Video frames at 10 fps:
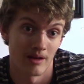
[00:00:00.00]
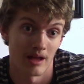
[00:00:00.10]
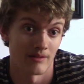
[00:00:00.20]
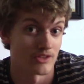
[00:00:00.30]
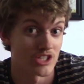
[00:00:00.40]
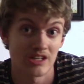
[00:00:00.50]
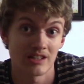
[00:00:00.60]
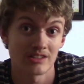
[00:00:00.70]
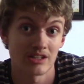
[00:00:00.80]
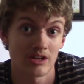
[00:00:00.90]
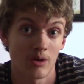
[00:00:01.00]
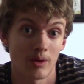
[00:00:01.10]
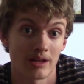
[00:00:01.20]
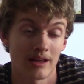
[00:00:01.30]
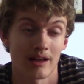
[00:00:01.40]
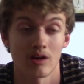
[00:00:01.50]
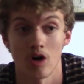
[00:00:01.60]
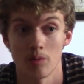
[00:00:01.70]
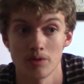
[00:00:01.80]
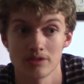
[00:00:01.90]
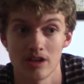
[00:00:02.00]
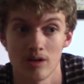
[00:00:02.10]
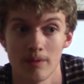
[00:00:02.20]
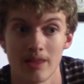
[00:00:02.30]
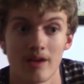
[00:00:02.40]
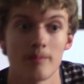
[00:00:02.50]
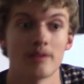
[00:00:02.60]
And if she doesn't go and get almost killed by them,